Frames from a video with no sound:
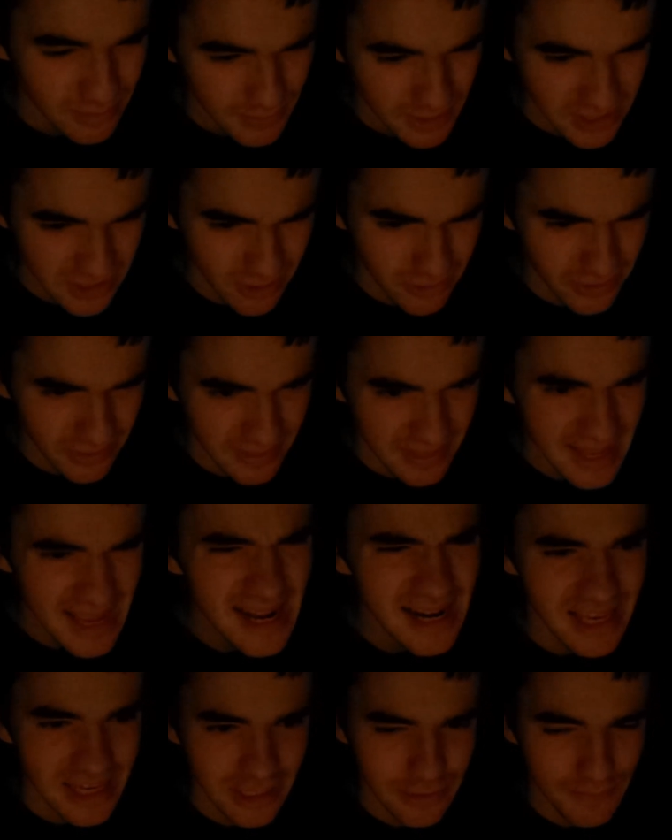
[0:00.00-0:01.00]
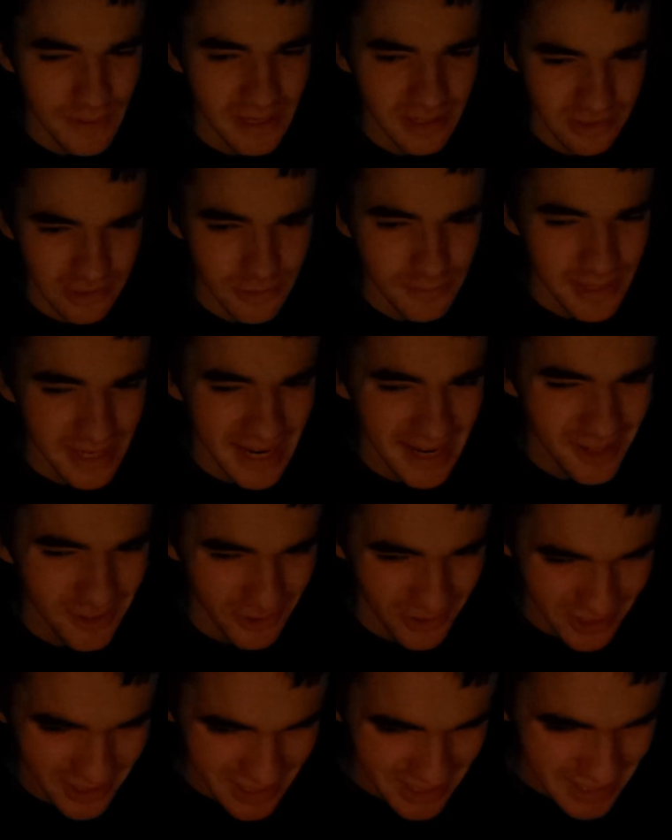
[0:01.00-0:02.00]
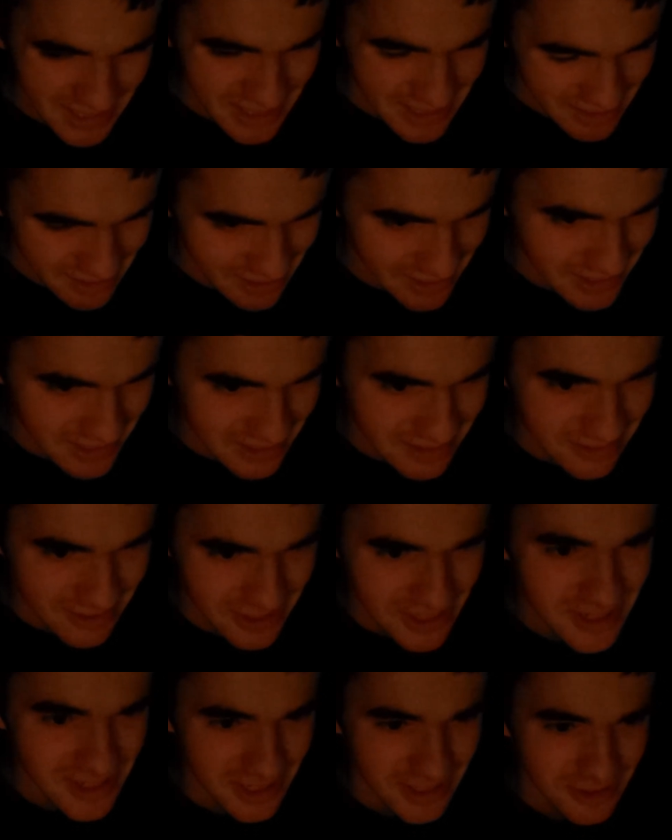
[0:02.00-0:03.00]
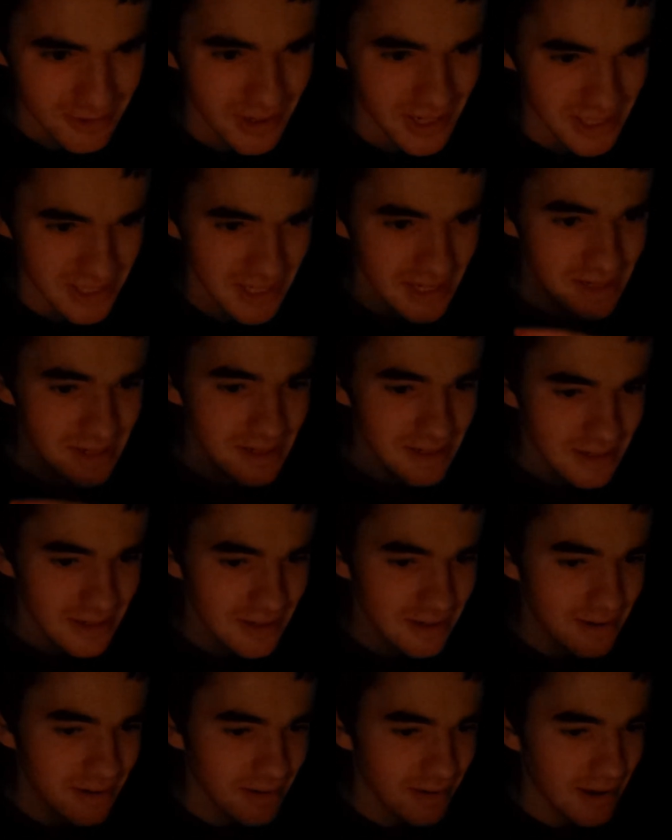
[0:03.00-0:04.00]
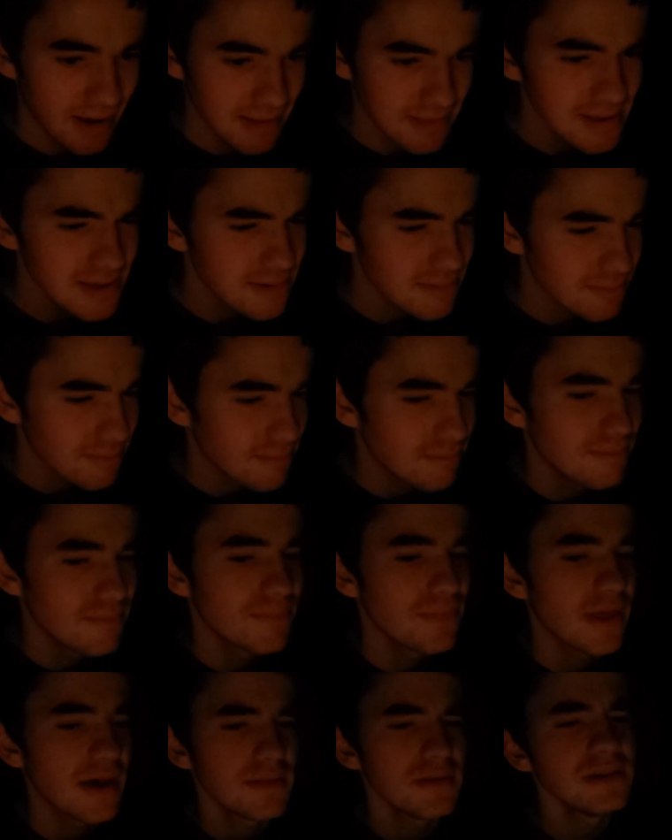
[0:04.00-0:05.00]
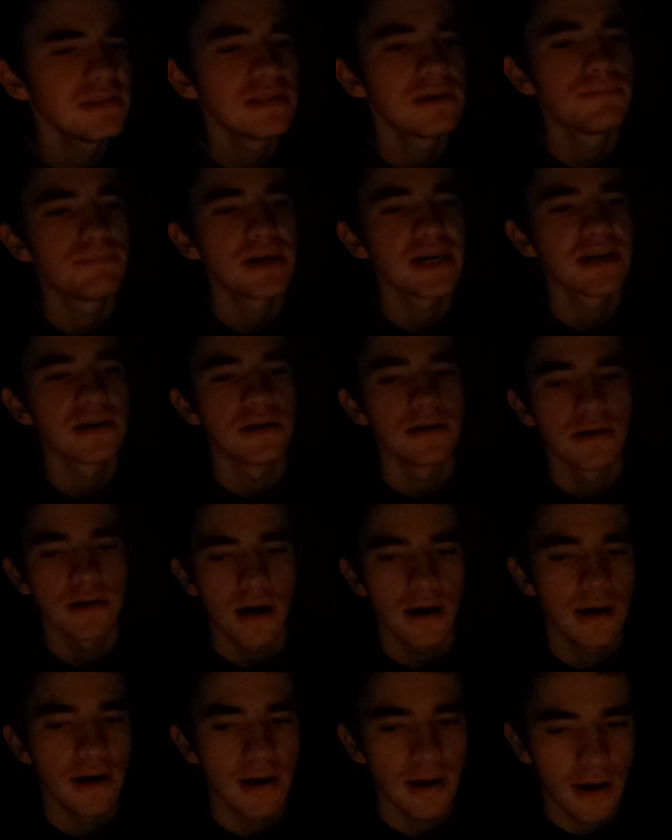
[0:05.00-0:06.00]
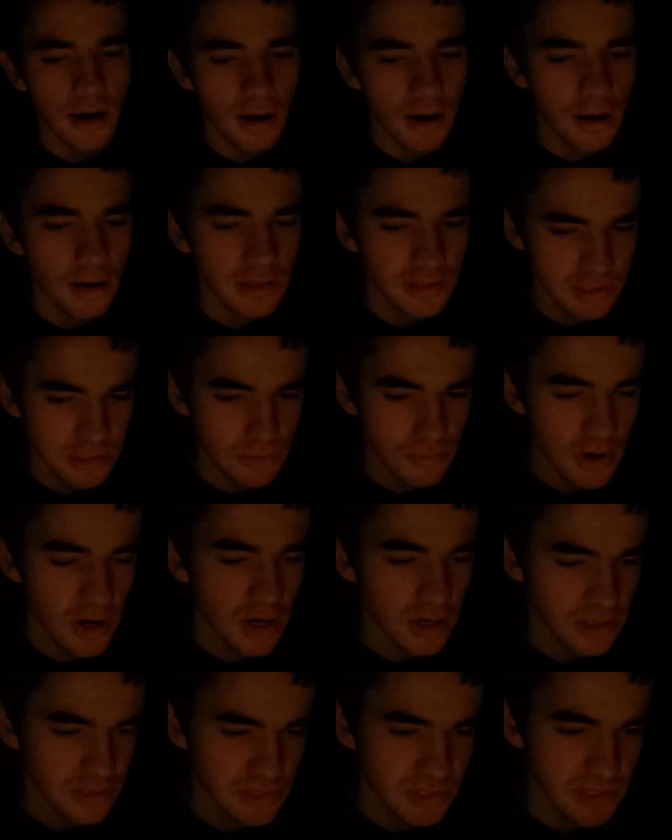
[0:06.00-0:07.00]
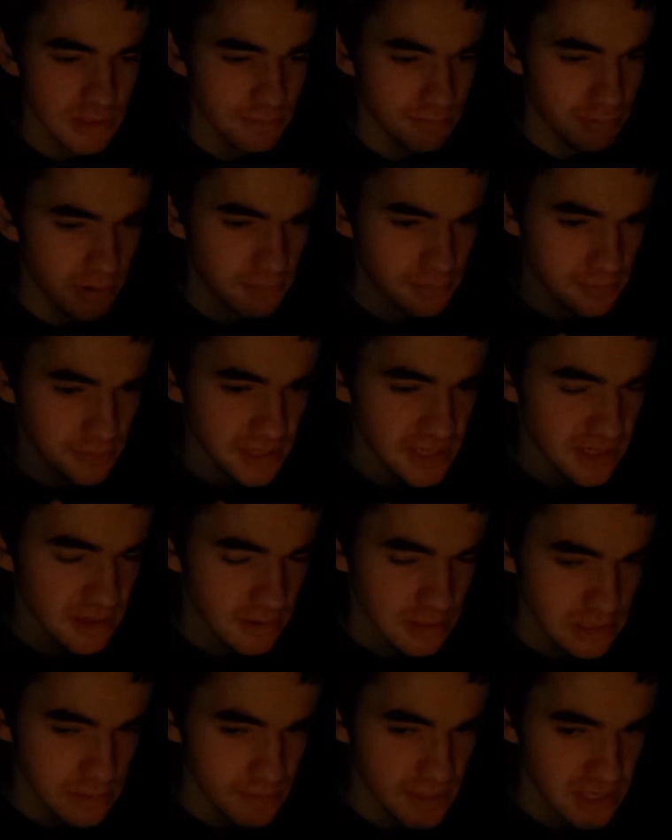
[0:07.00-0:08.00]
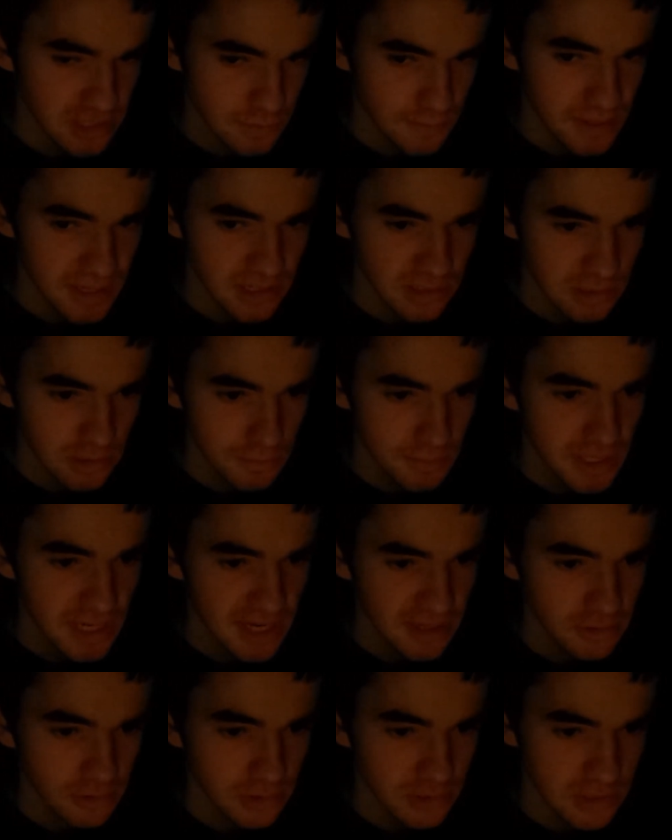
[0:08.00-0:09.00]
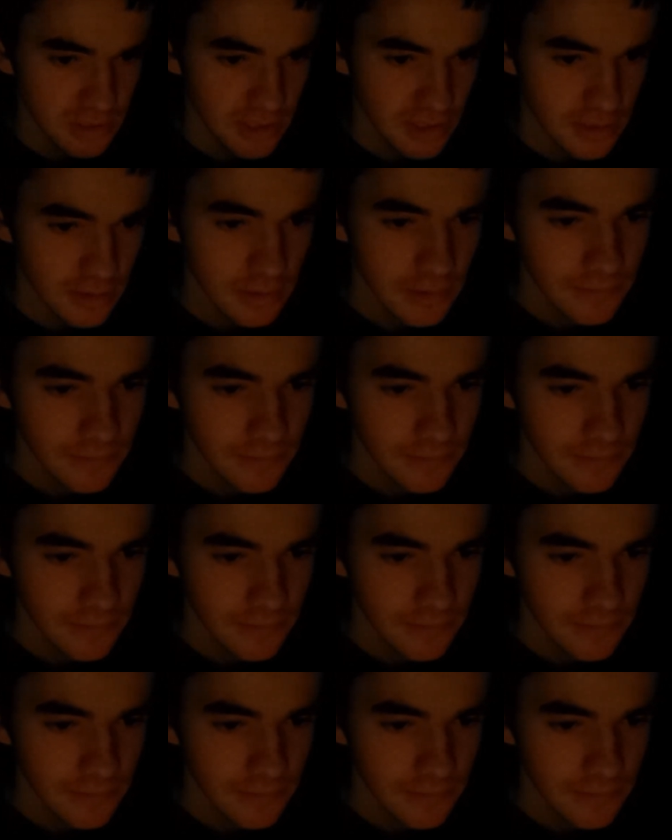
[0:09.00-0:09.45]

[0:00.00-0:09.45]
but it's not nearly as big as Umineko. Like, Jesus Christ. I think the bigger answer arcs are probably going to be as big as Umineko's, though.